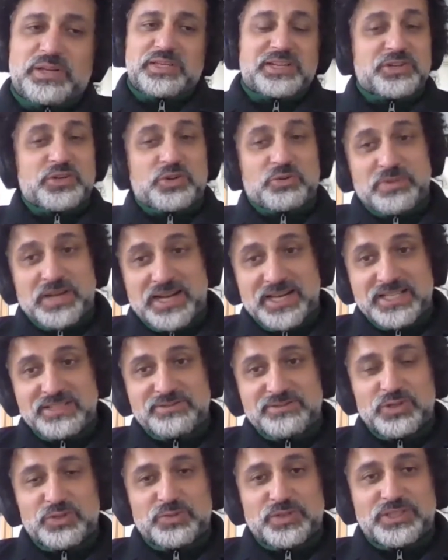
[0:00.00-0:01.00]
are your plans
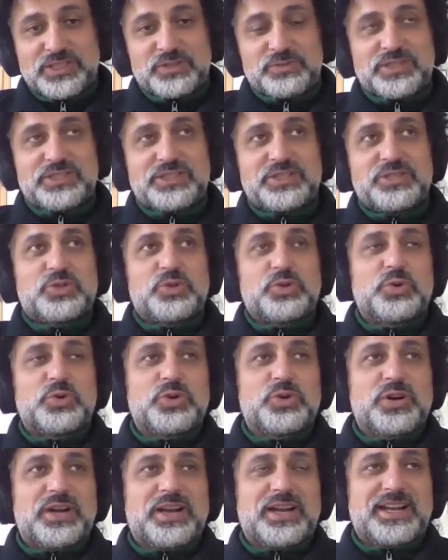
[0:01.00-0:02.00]
for
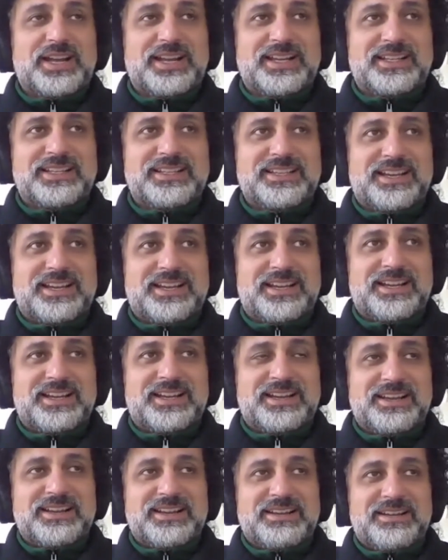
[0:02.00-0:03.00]
2022 and
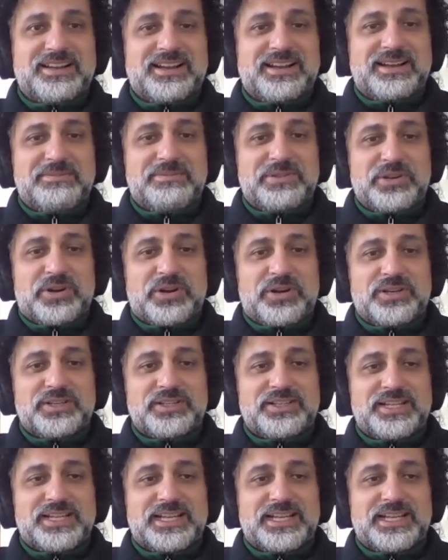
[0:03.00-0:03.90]
beyond?